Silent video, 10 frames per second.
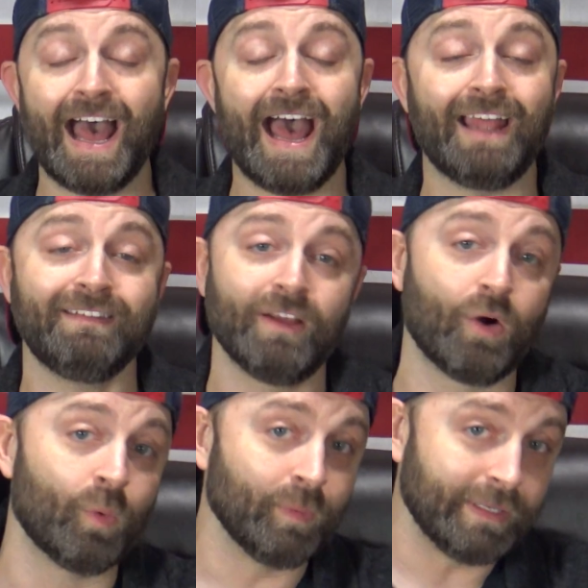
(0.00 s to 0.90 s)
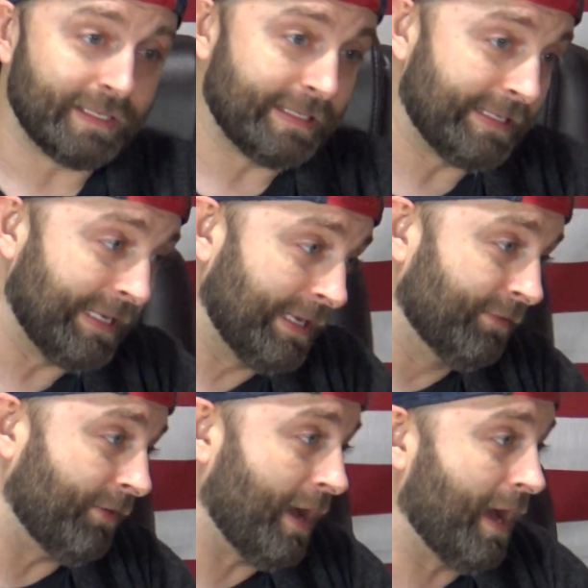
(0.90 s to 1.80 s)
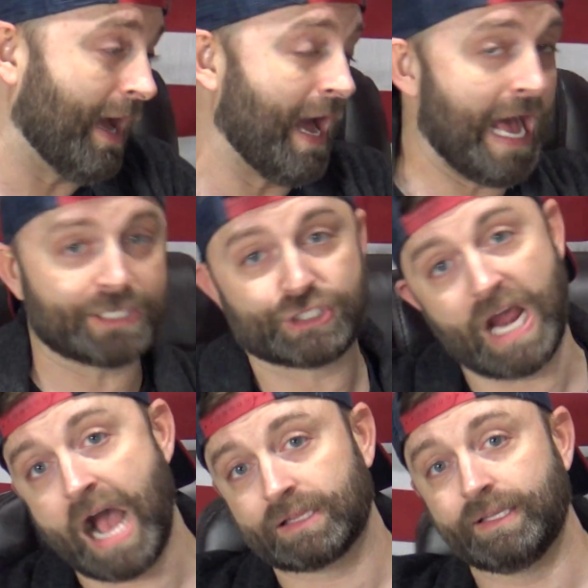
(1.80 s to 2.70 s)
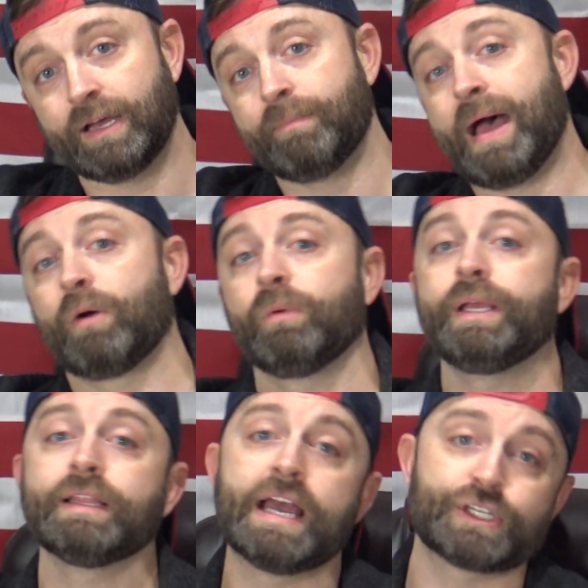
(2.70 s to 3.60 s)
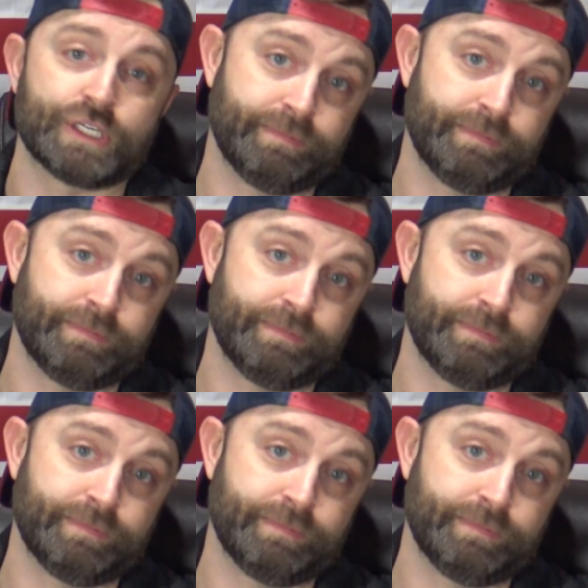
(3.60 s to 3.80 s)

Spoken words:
I don't give a hot chocolate about re-election.